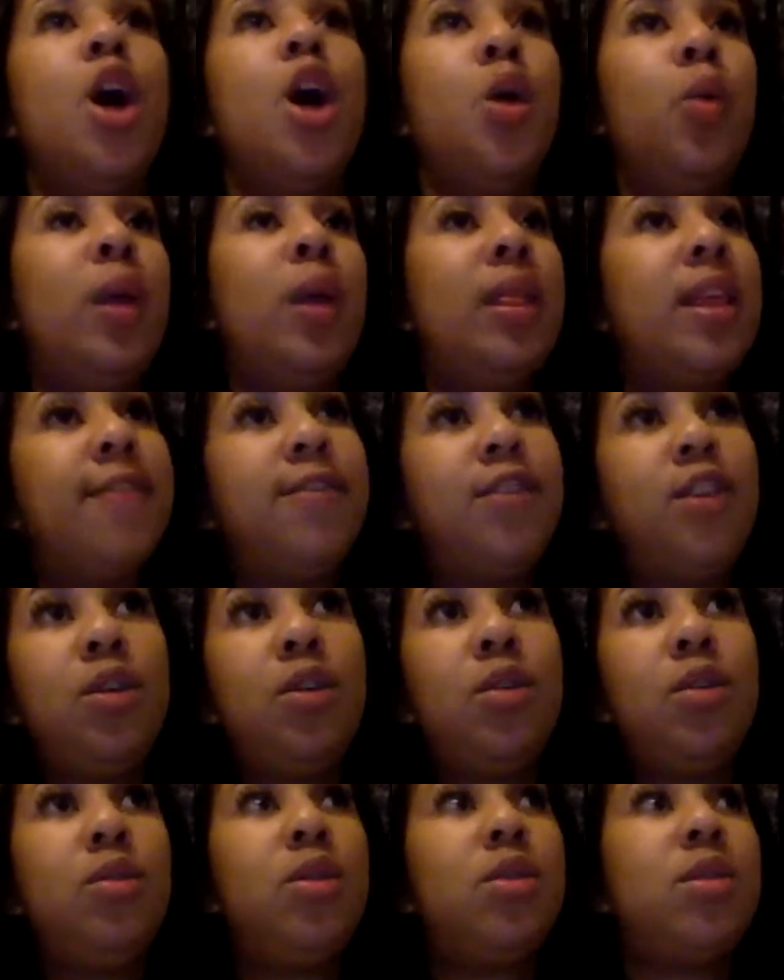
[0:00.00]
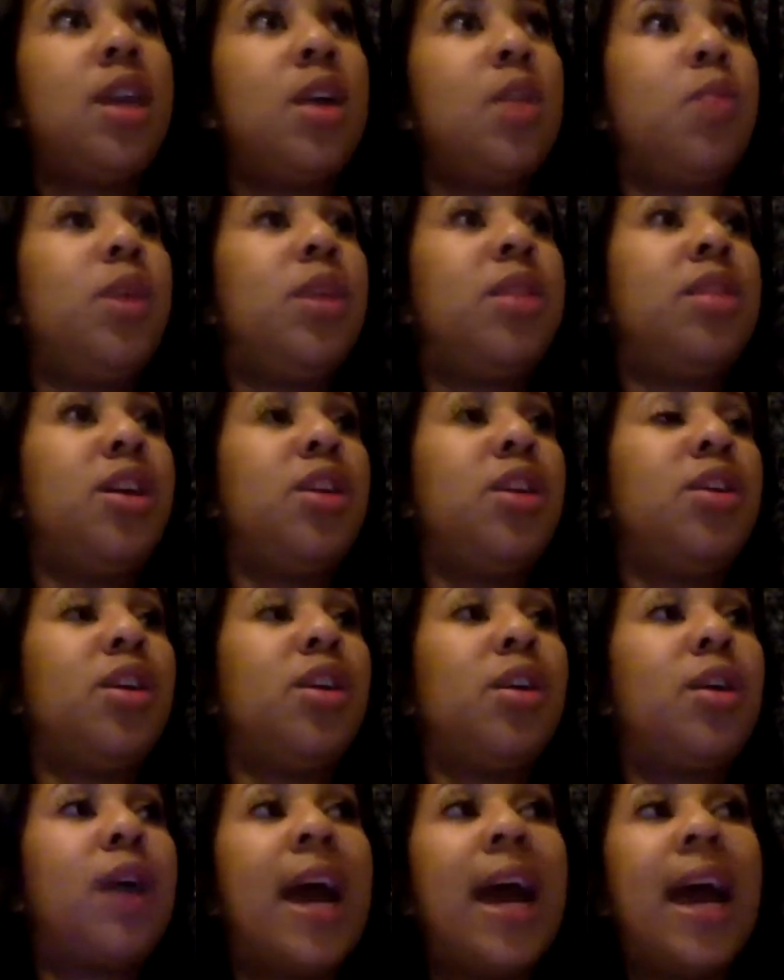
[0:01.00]
we love you. You think we think you're
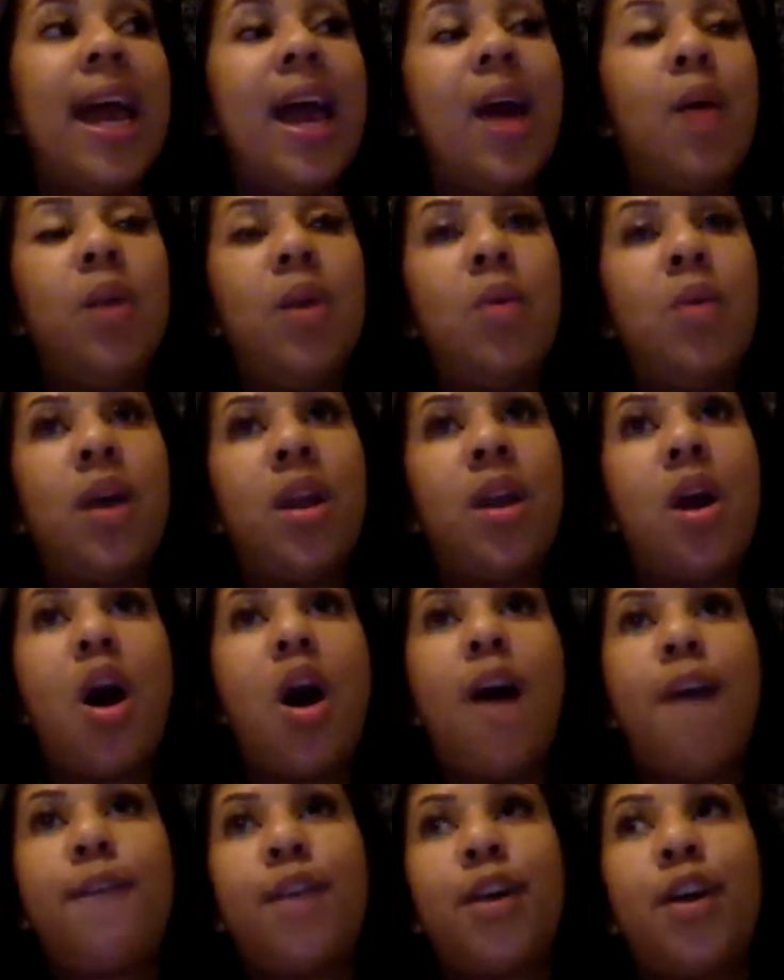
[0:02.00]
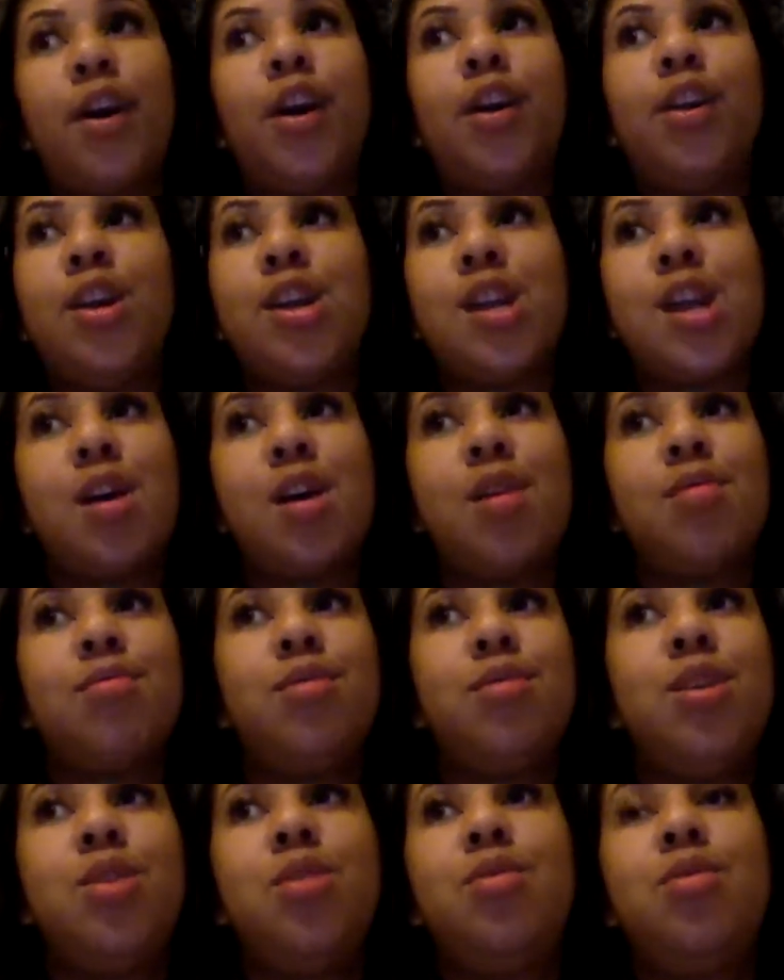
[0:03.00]
great and we want to offer, you know,
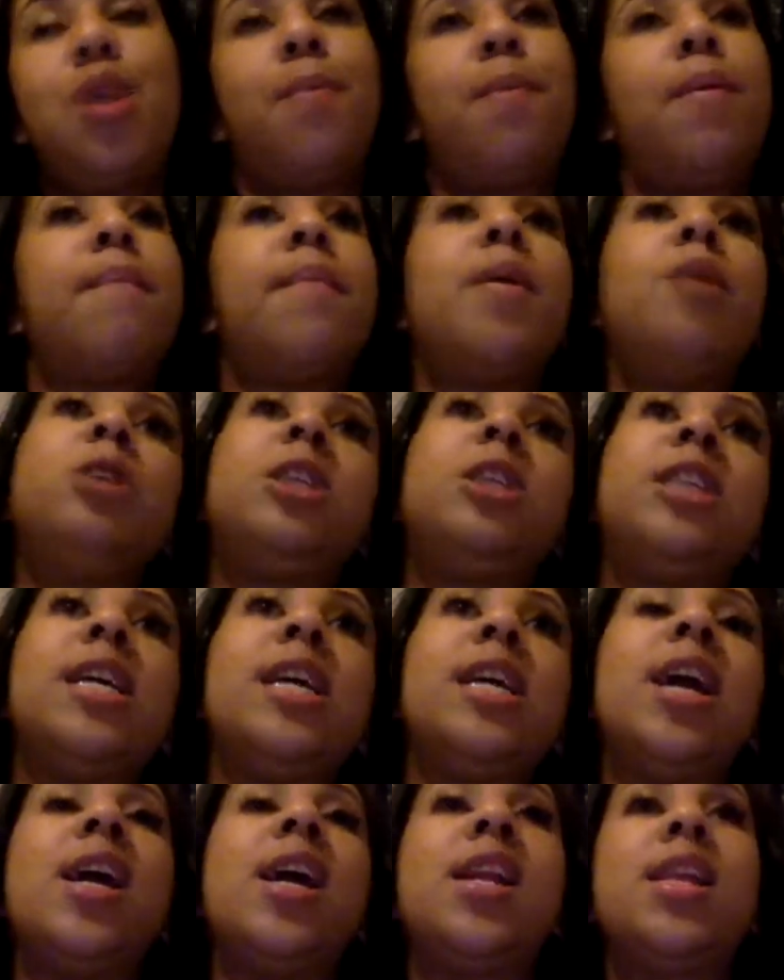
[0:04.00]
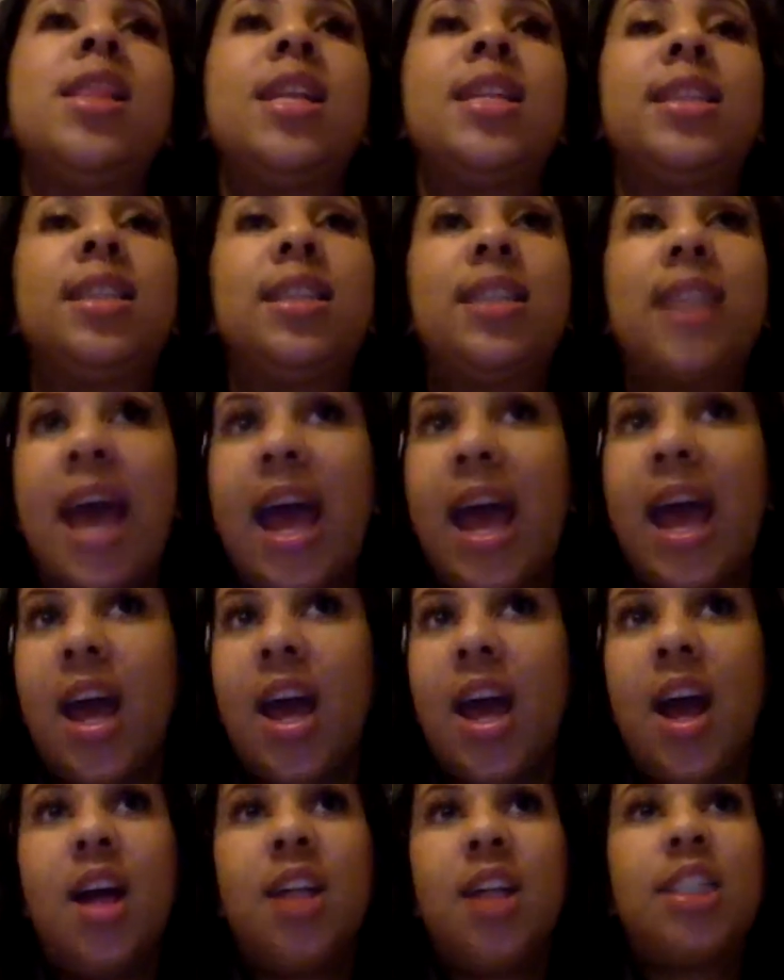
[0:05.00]
you a promotion and this and that.
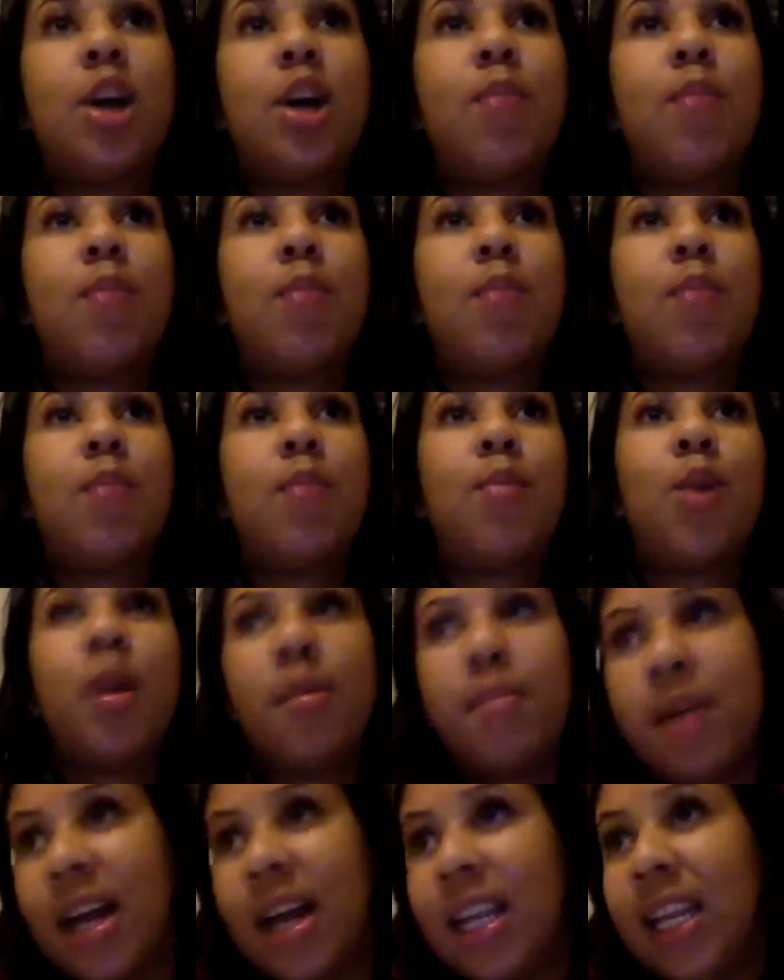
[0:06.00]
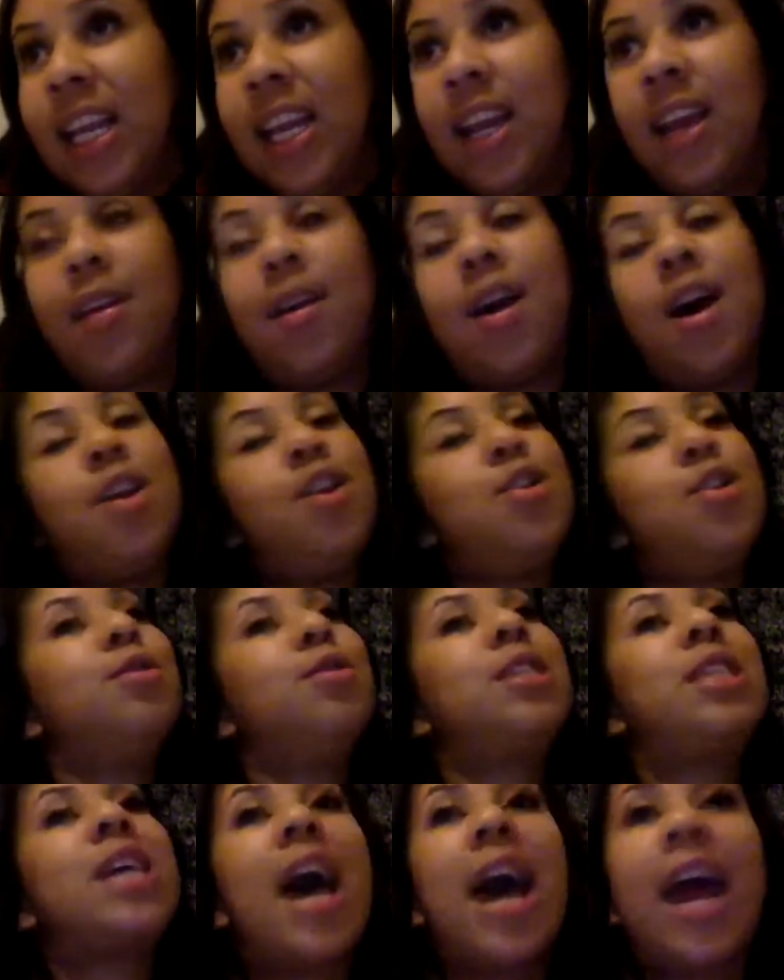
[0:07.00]
So more money, a new
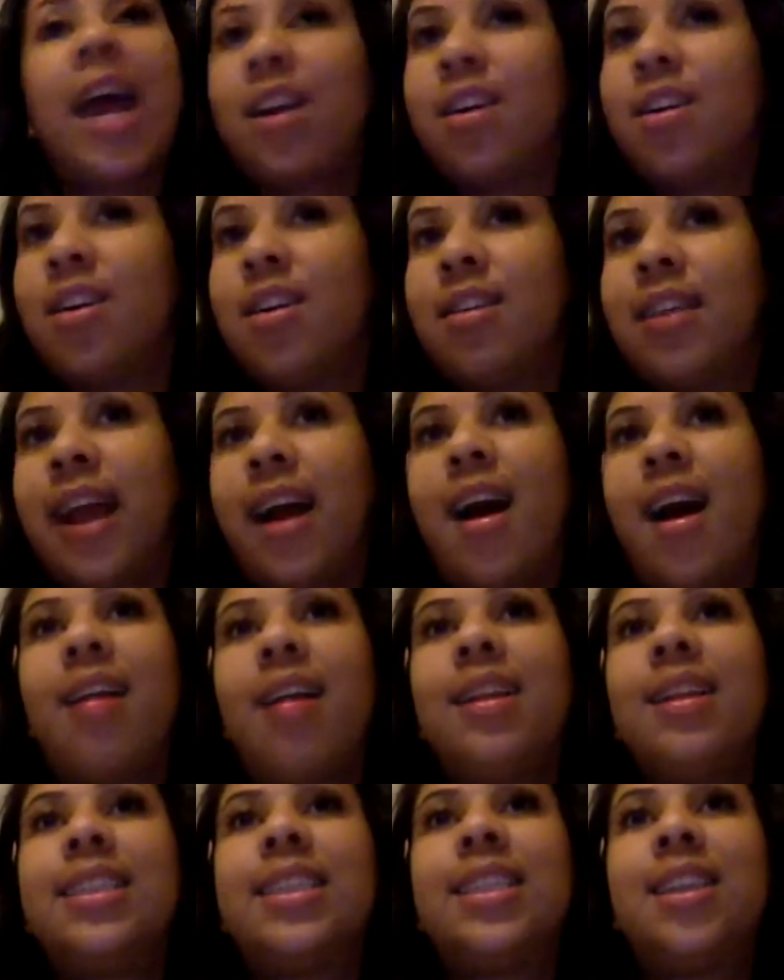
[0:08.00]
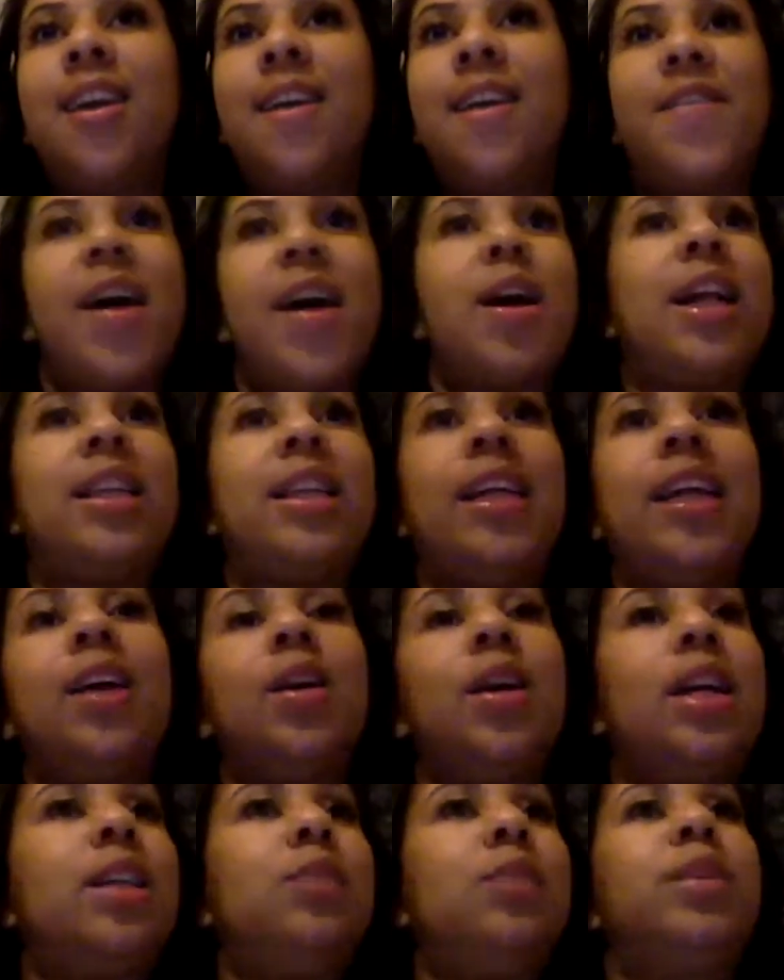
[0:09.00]
title, like all of the stuff that glit-
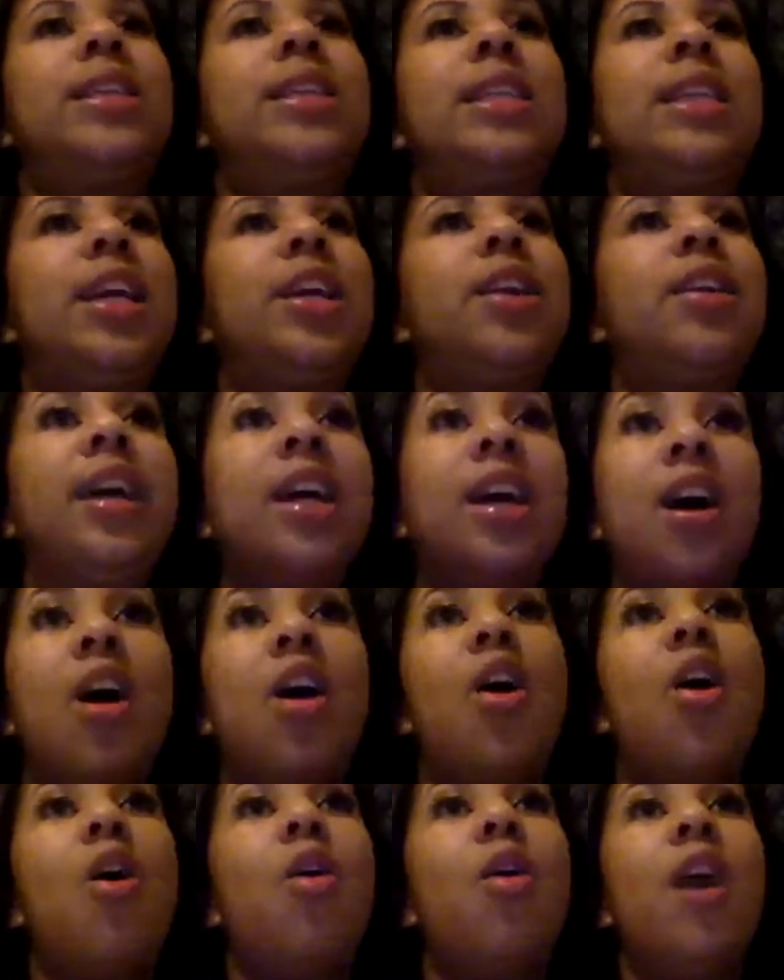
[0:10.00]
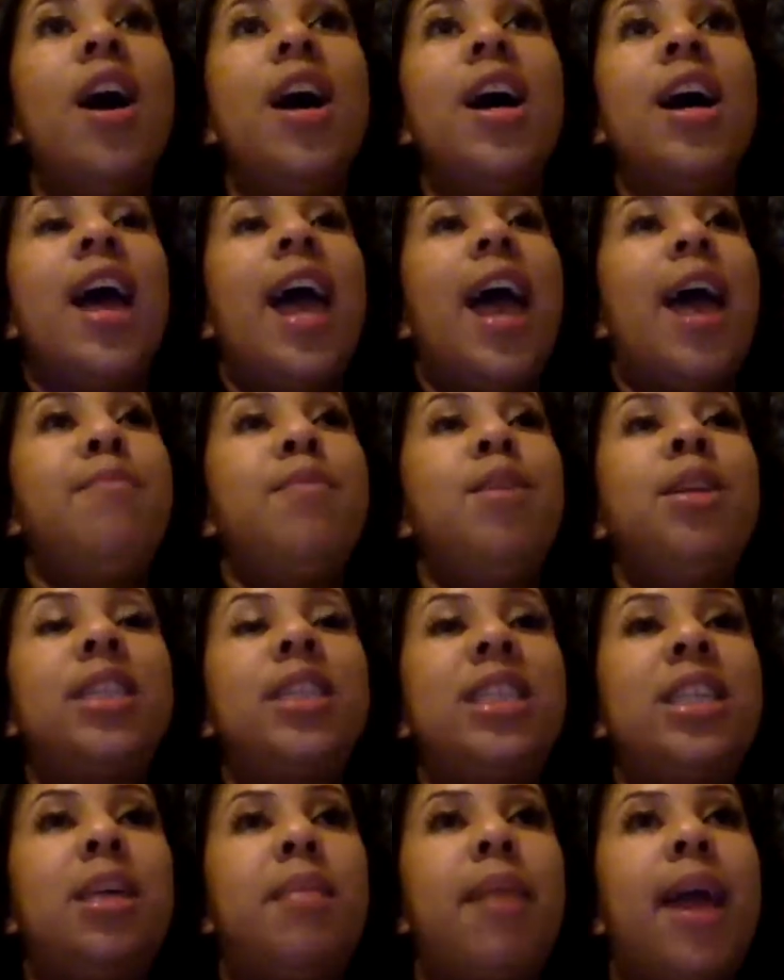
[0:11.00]
was glitter and gold and music
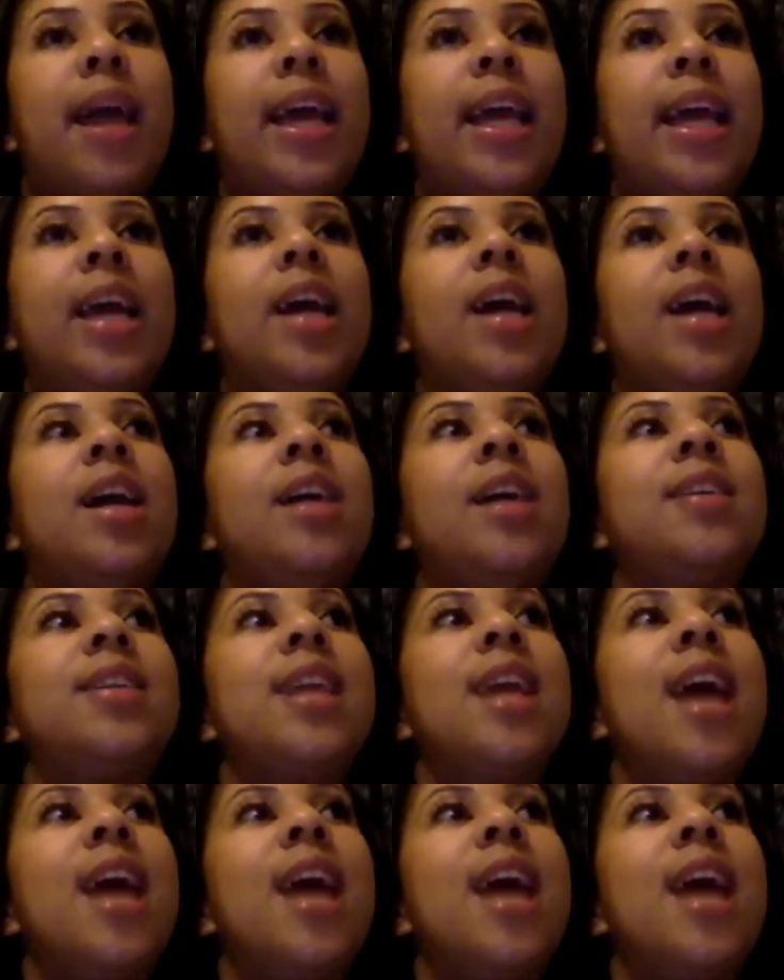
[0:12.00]
to my ears.